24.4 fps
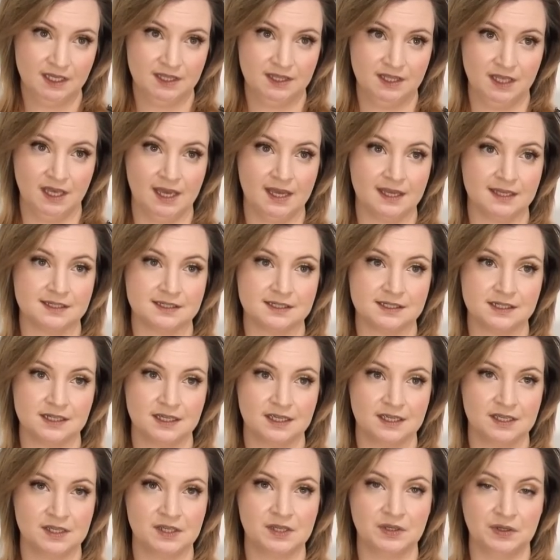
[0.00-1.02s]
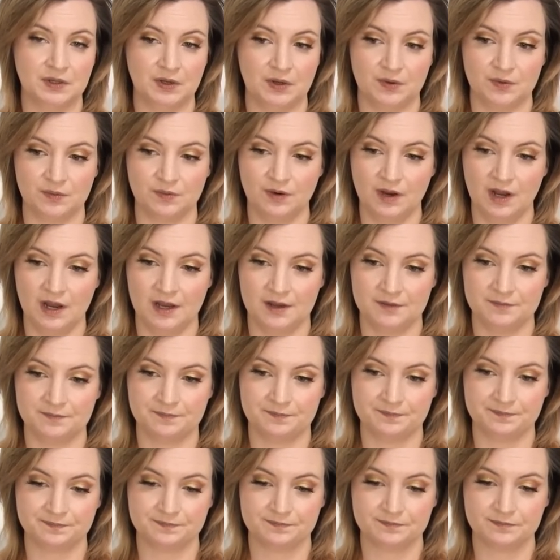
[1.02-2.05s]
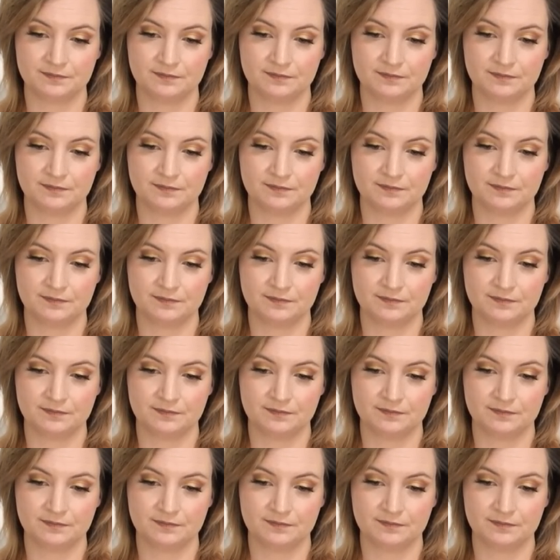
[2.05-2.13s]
that, you know, um,